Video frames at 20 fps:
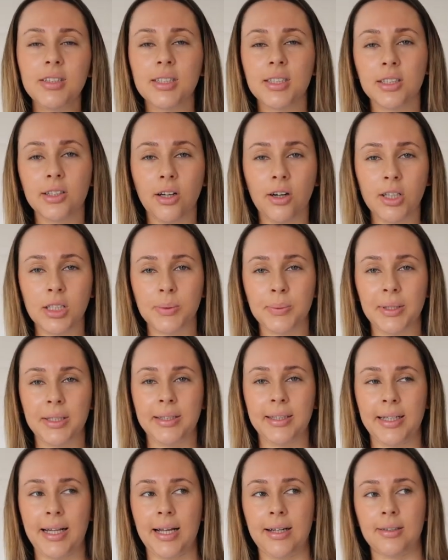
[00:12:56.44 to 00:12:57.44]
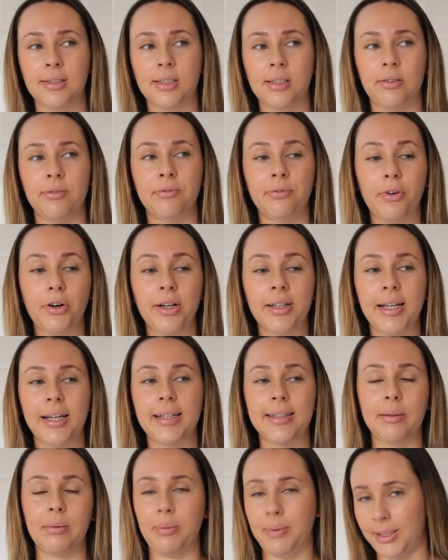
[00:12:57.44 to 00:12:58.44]
the dogs were in the kennels on Friday,
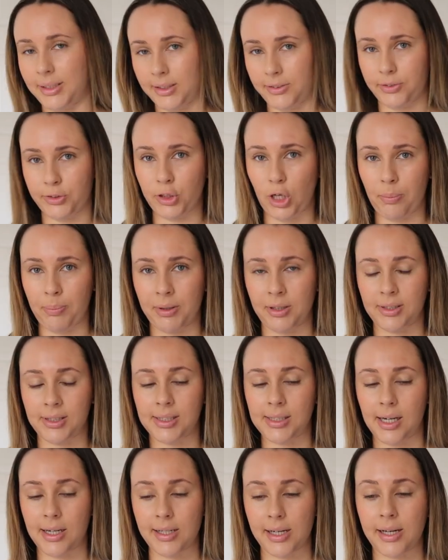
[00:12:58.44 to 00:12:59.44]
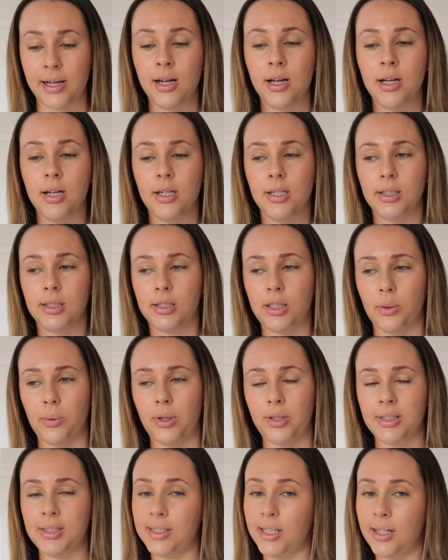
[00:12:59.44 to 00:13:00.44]
and then we went shopping on Saturday. So
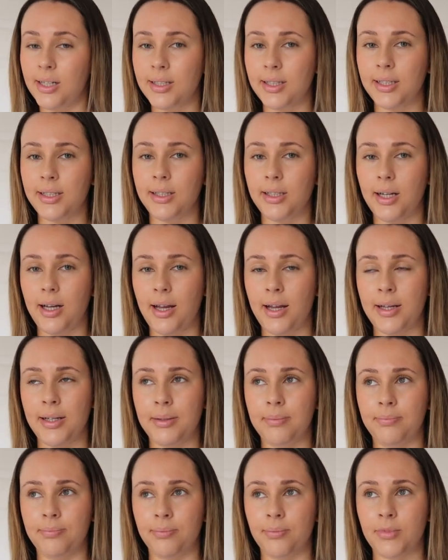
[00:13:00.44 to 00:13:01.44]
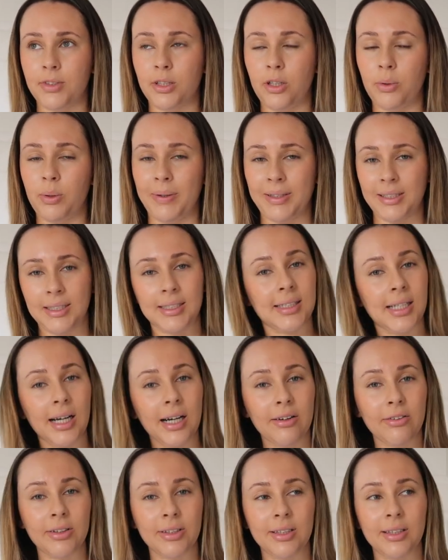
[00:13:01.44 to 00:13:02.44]
on Saturday, we went to
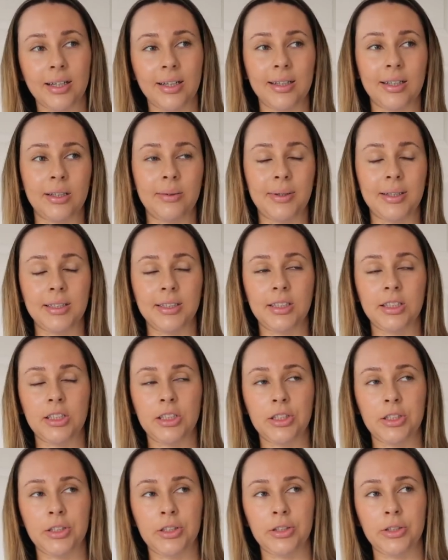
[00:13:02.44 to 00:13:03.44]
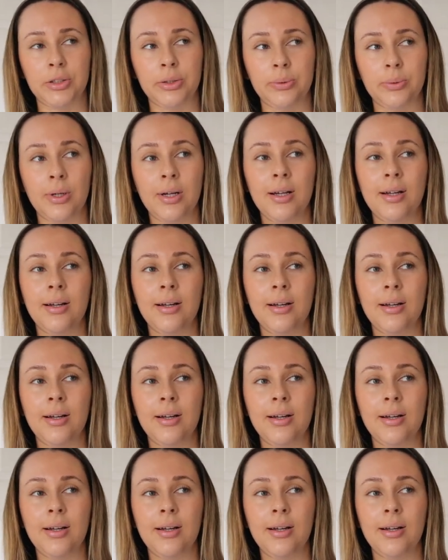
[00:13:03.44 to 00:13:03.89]
Zara, and I went to